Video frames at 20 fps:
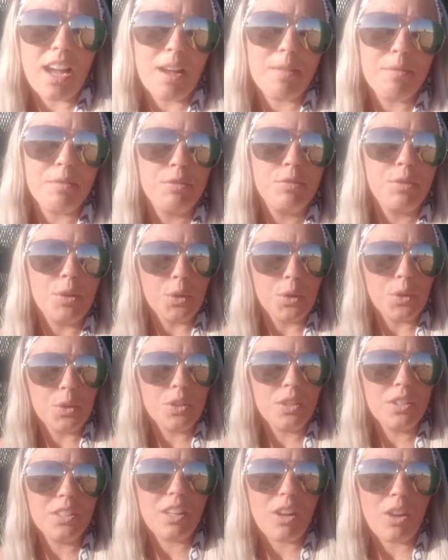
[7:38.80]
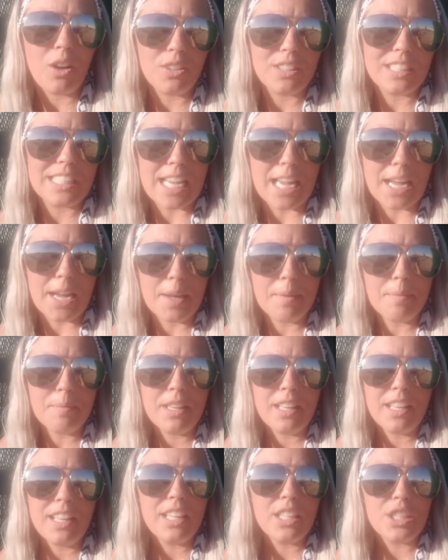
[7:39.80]
full all the time.
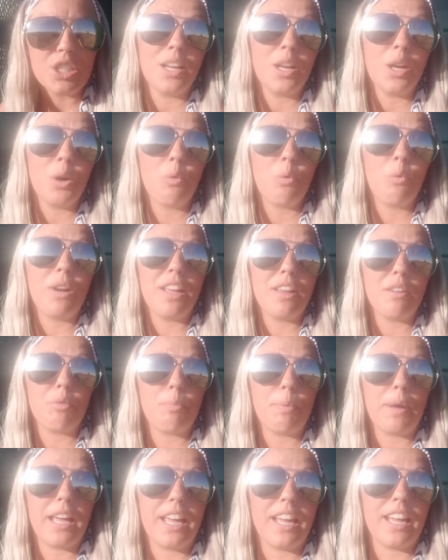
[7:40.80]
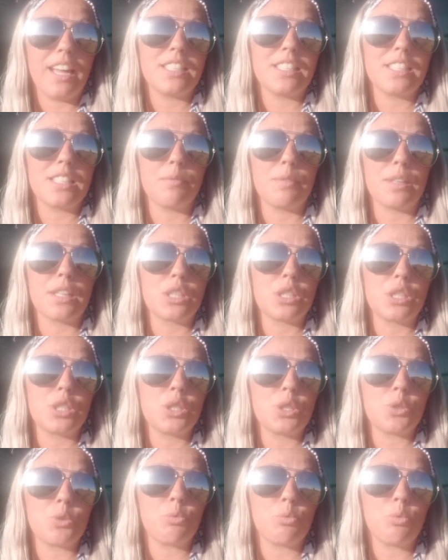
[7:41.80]
We have paid some
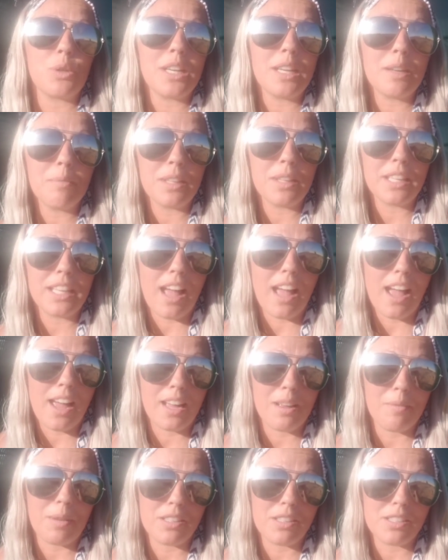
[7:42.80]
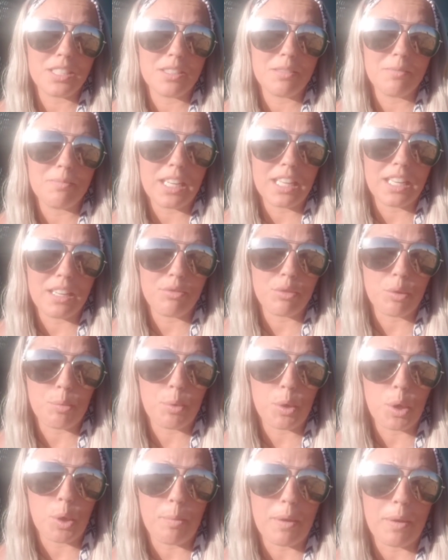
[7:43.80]
extremely high amounts of money
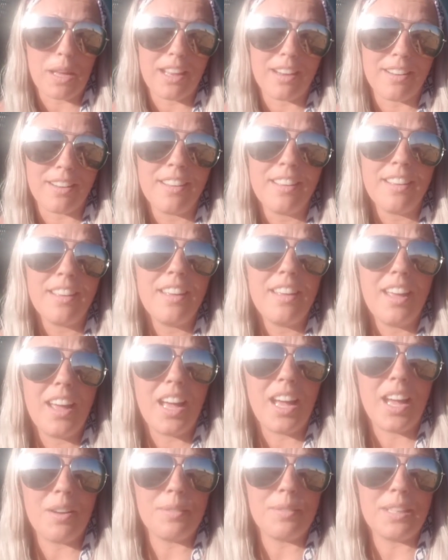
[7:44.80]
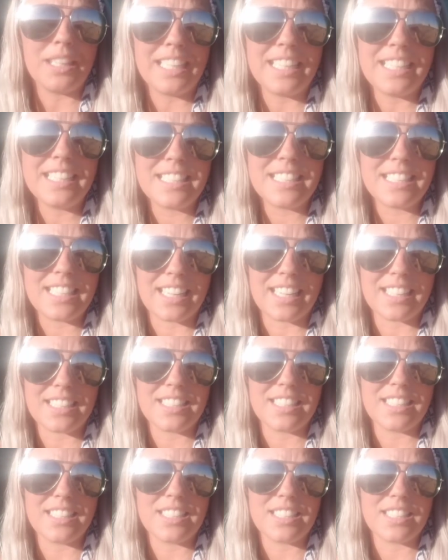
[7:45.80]
for propane in East
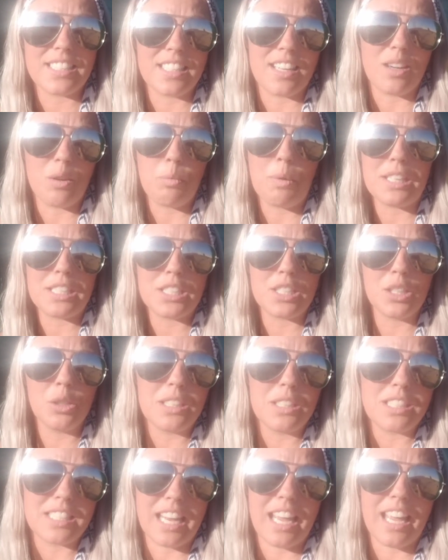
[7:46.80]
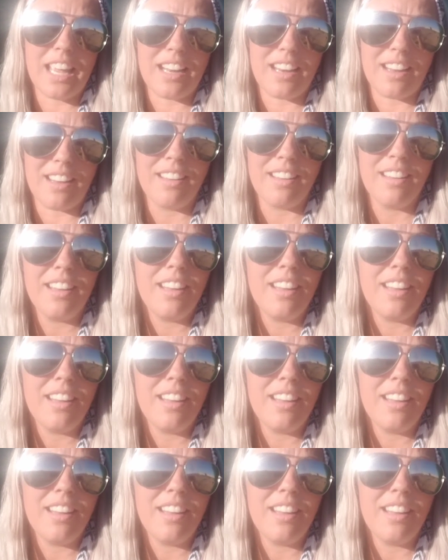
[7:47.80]
Texas, West Louisiana.